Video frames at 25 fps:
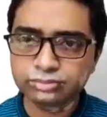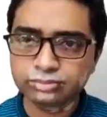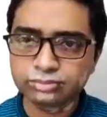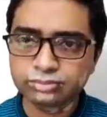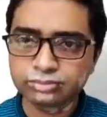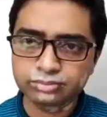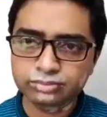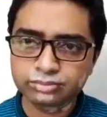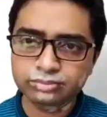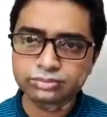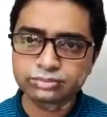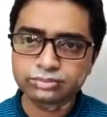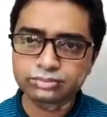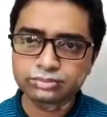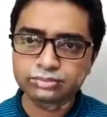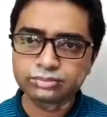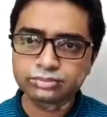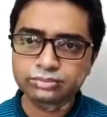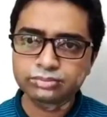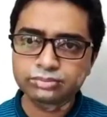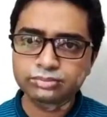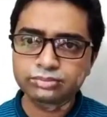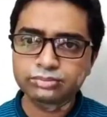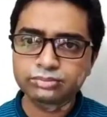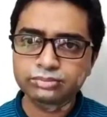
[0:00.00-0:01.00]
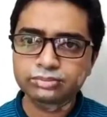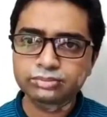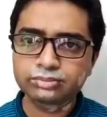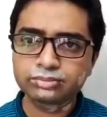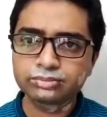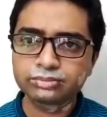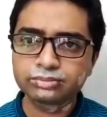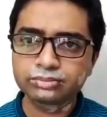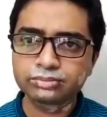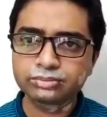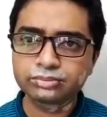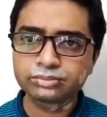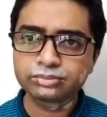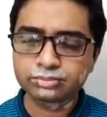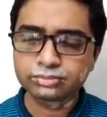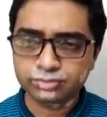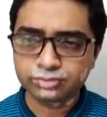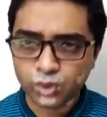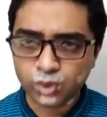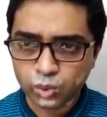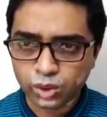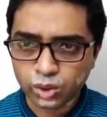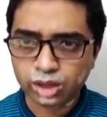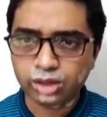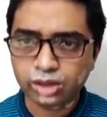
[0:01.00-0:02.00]
know what you're trying to do. You're
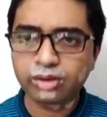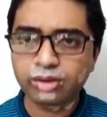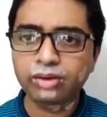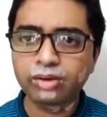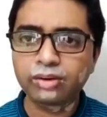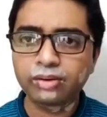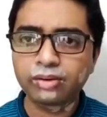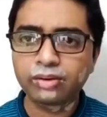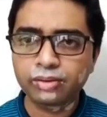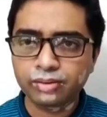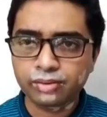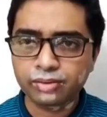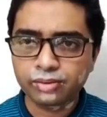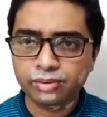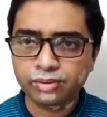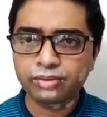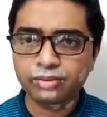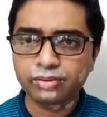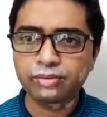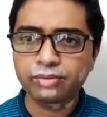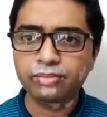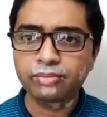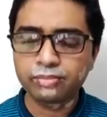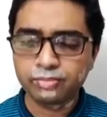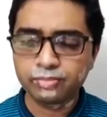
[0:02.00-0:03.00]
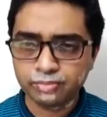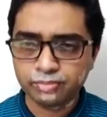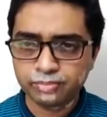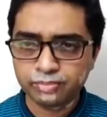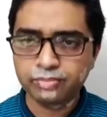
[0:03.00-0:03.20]
structured that way. So you're